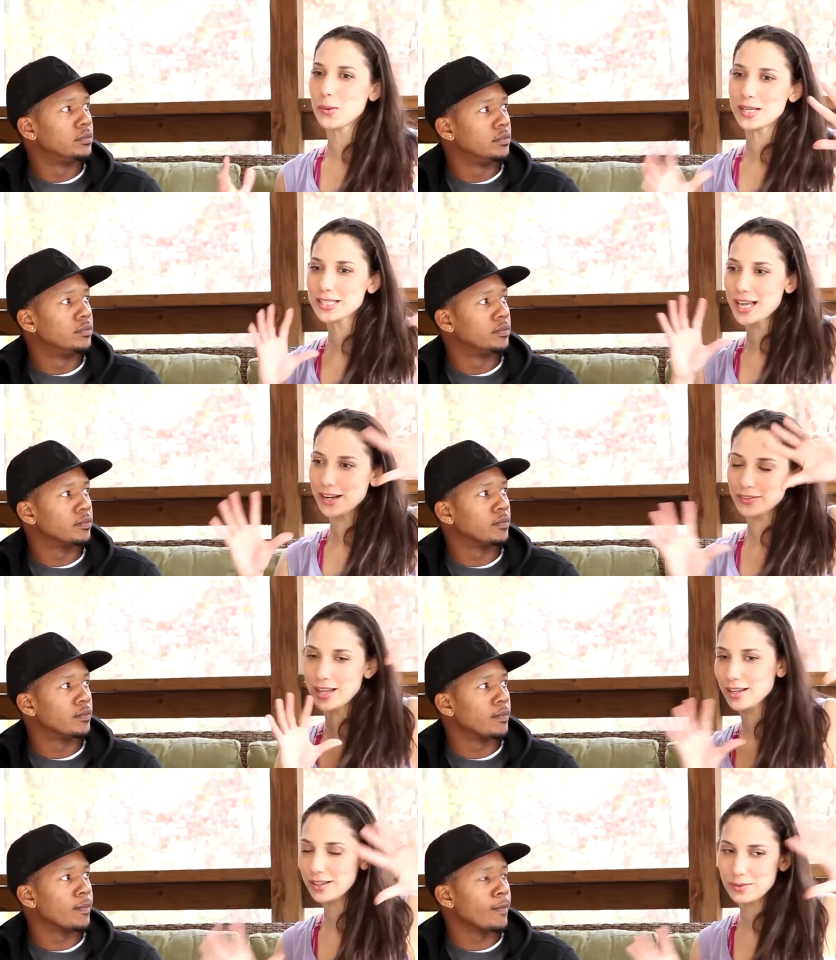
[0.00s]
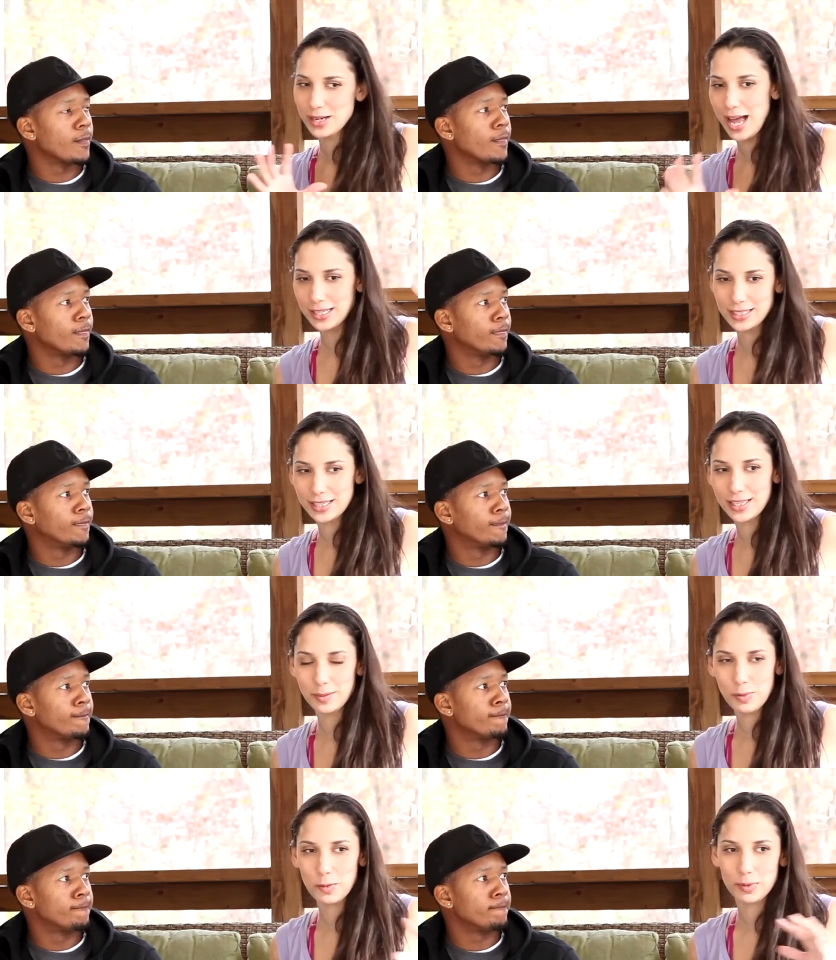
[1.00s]
Speaker 1: always kind of like reacting in
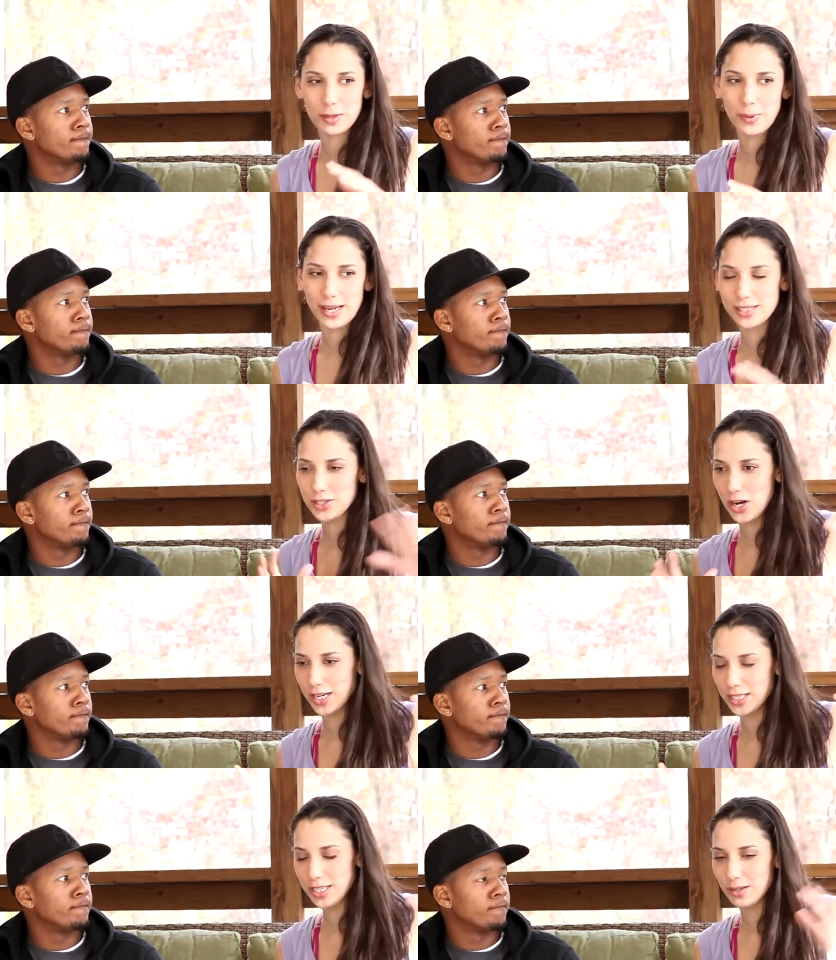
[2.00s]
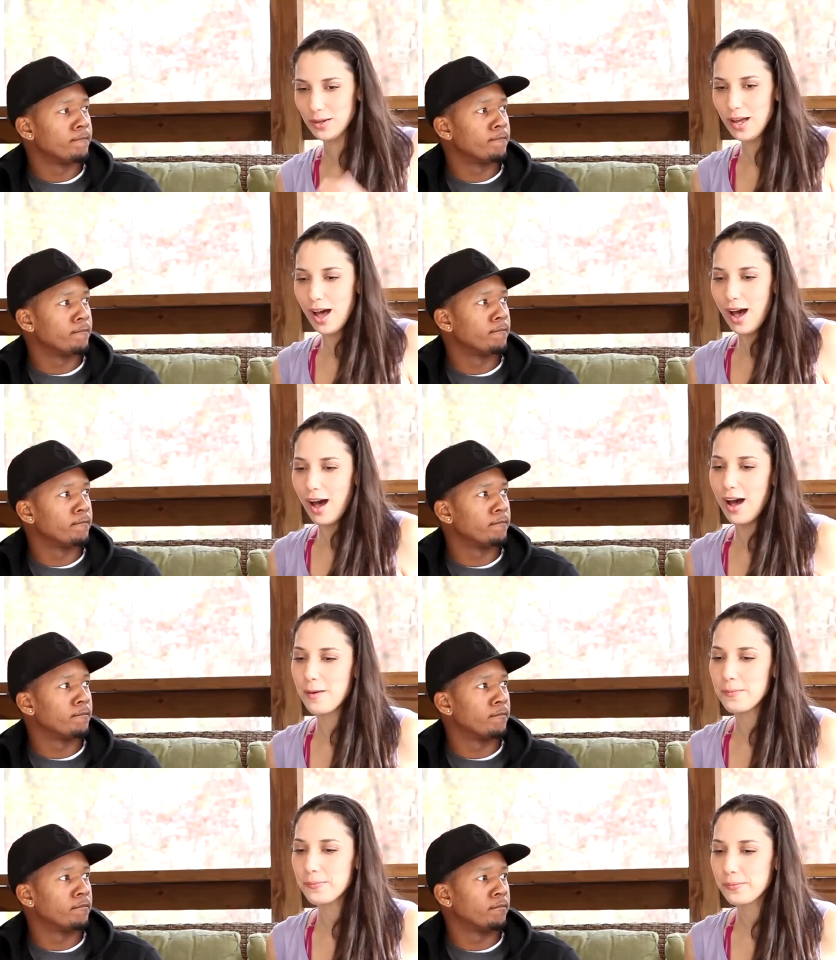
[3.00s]
appropriate ways, trying to.
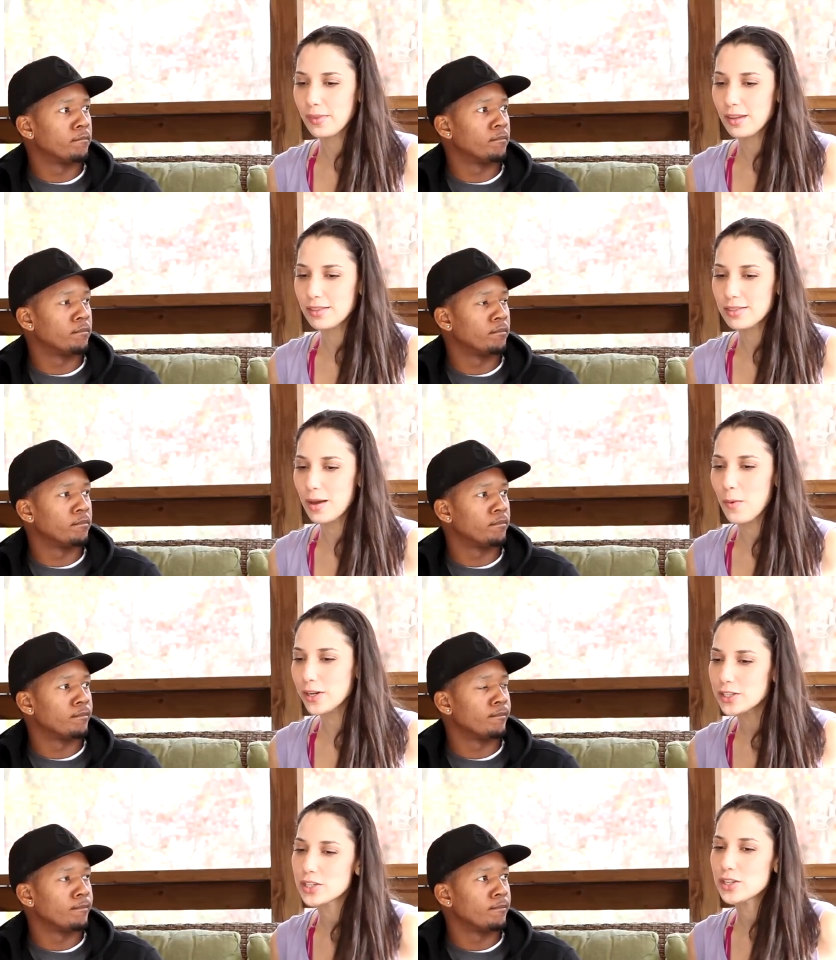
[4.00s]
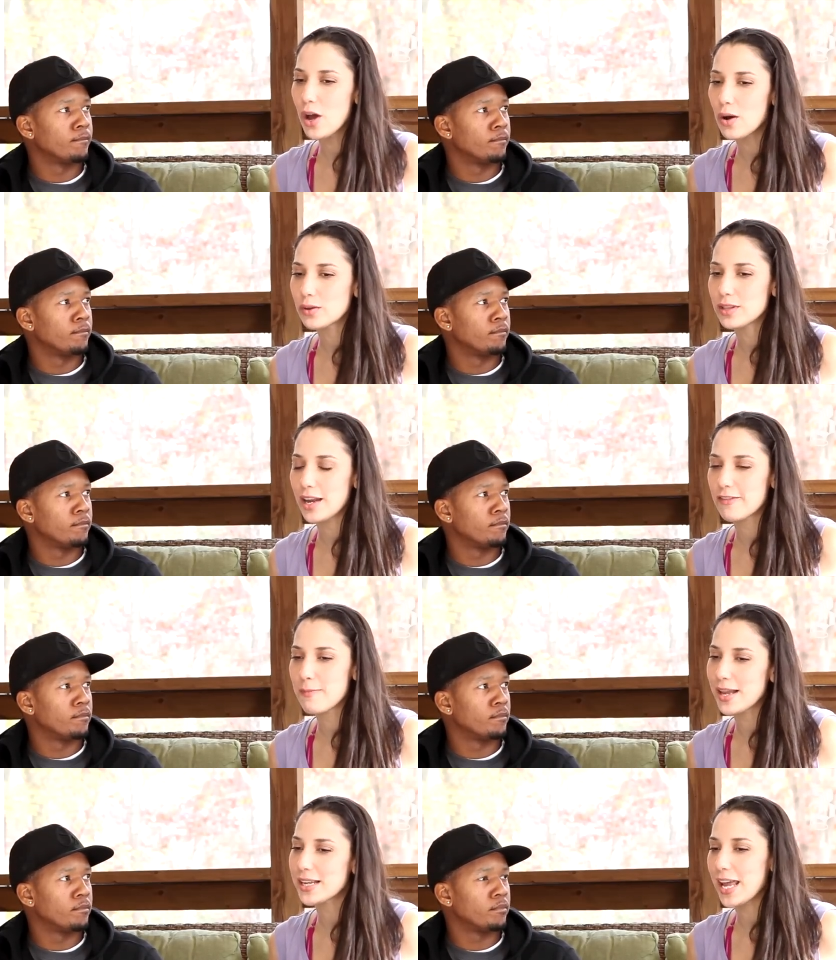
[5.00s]
Um, they wanted to know that if
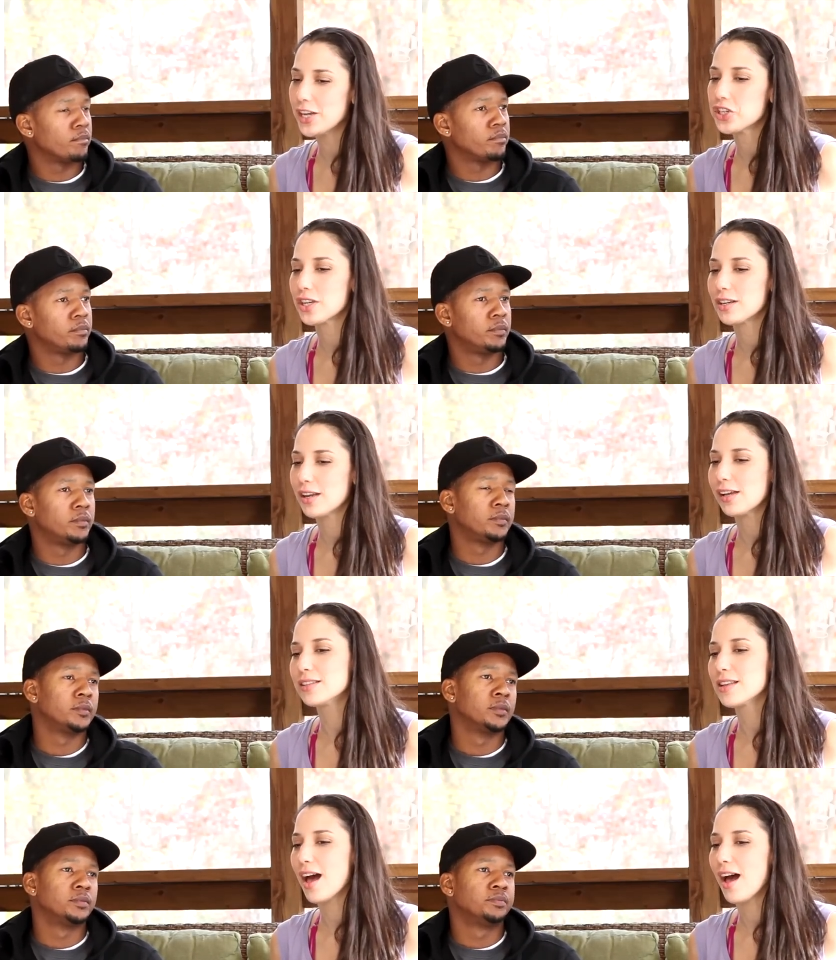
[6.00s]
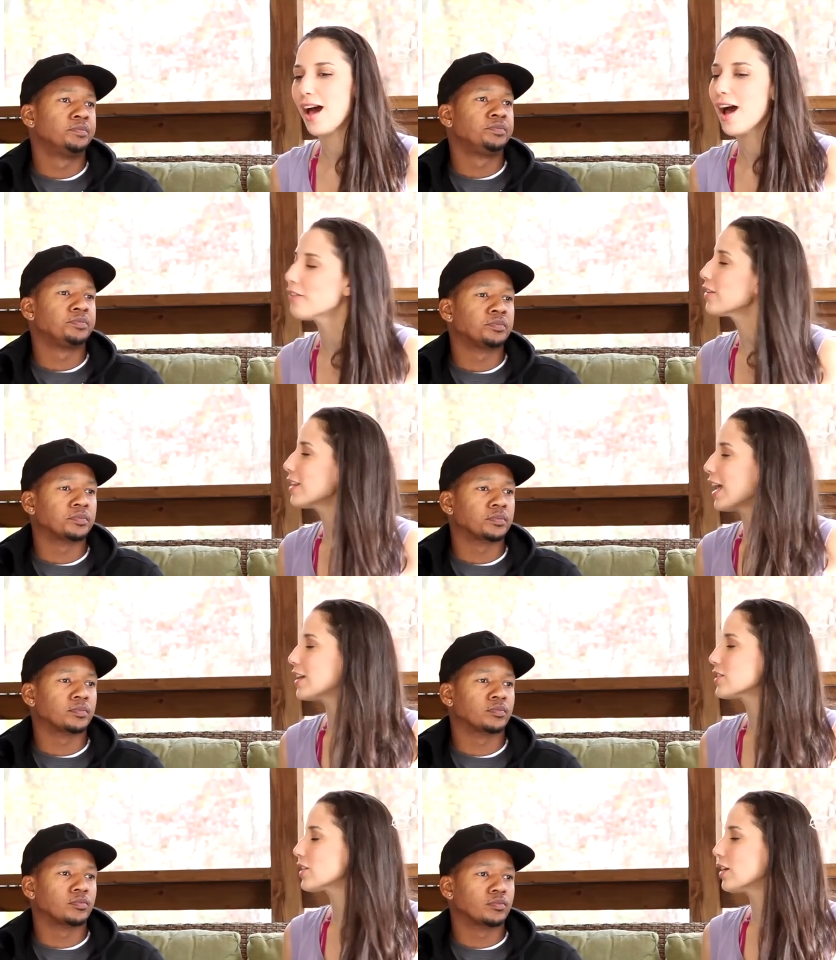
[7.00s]
medication is ever the
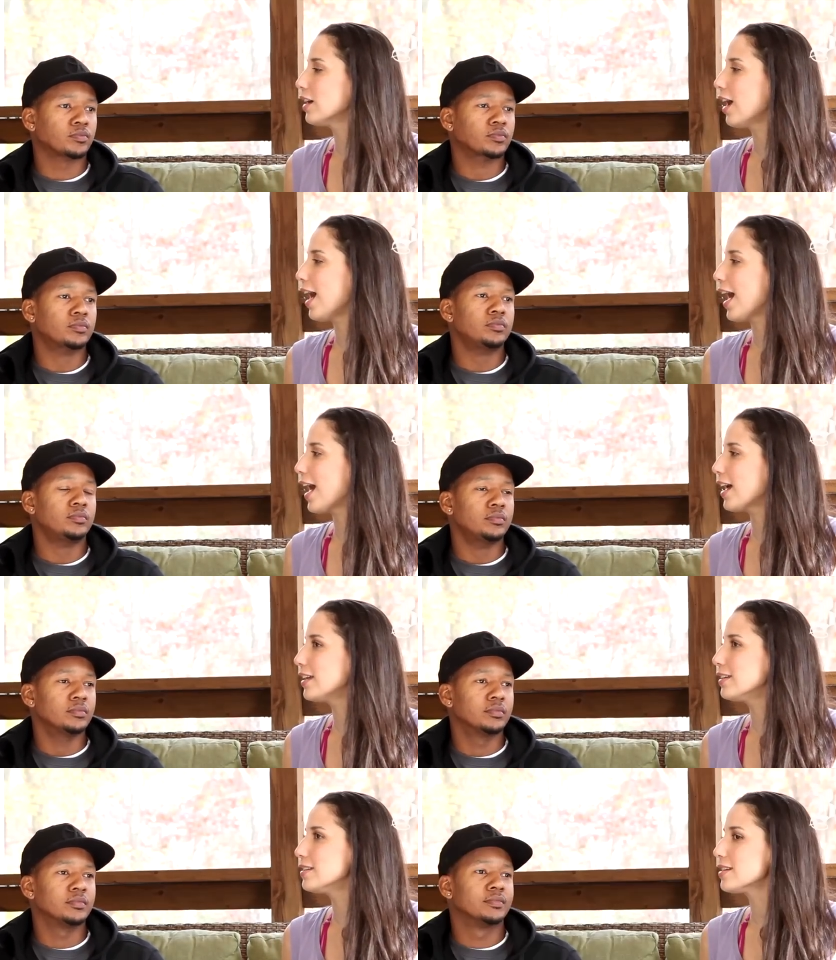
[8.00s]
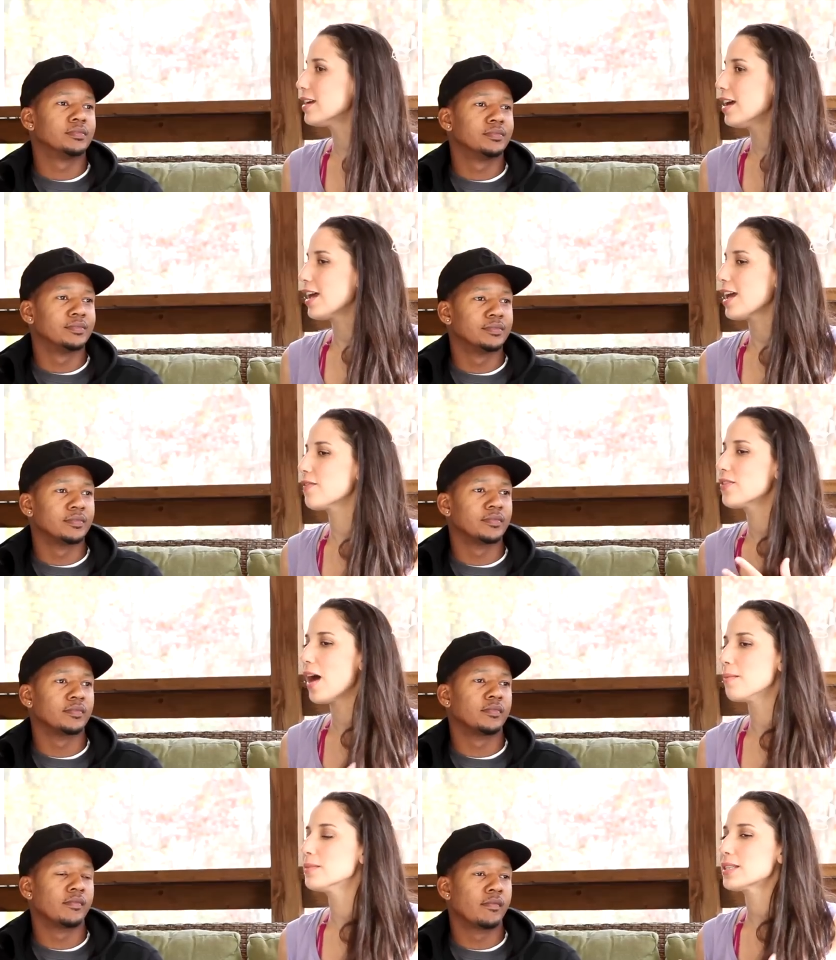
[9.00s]
answer and if
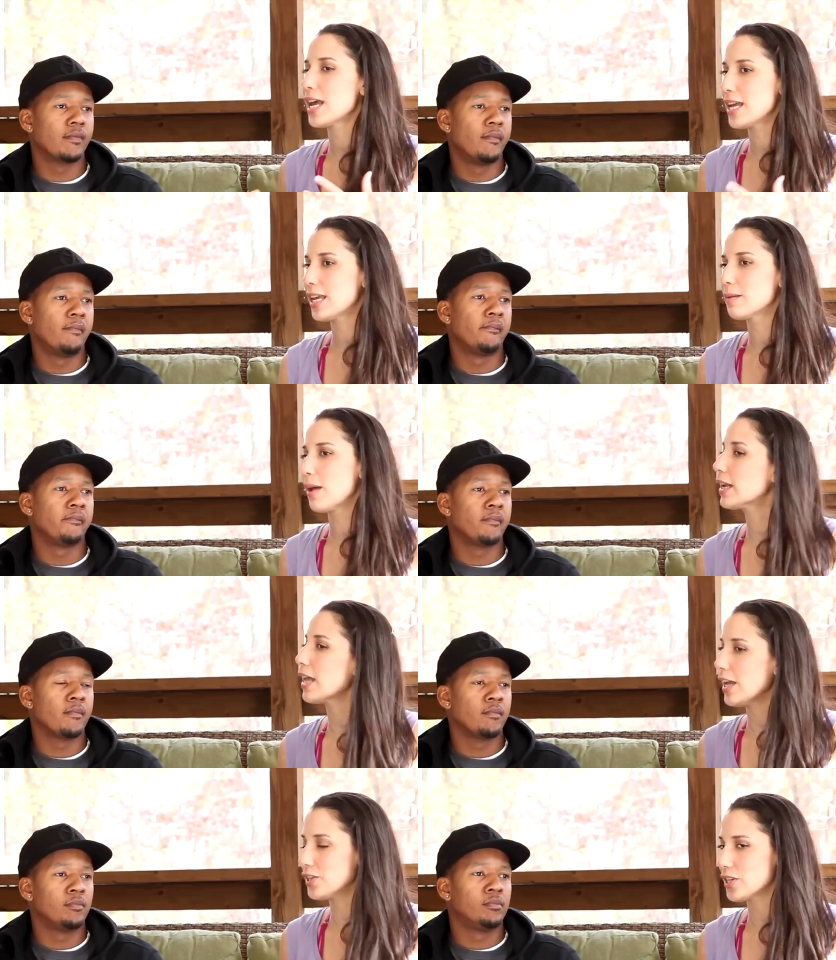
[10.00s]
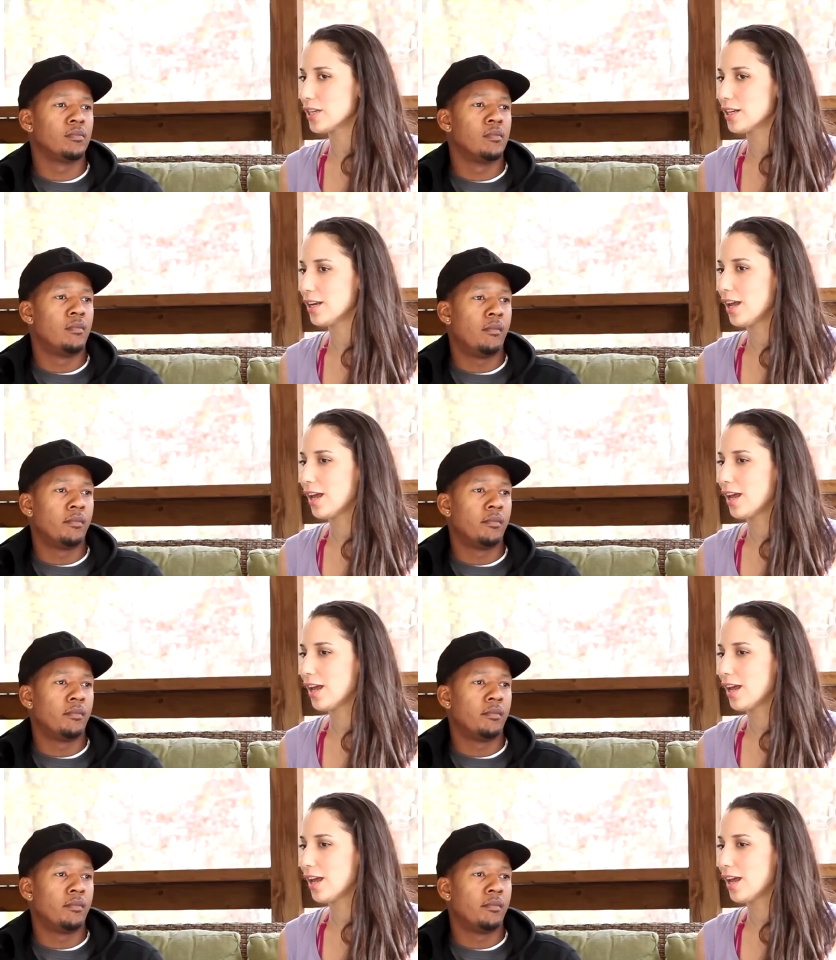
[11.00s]
them taking medication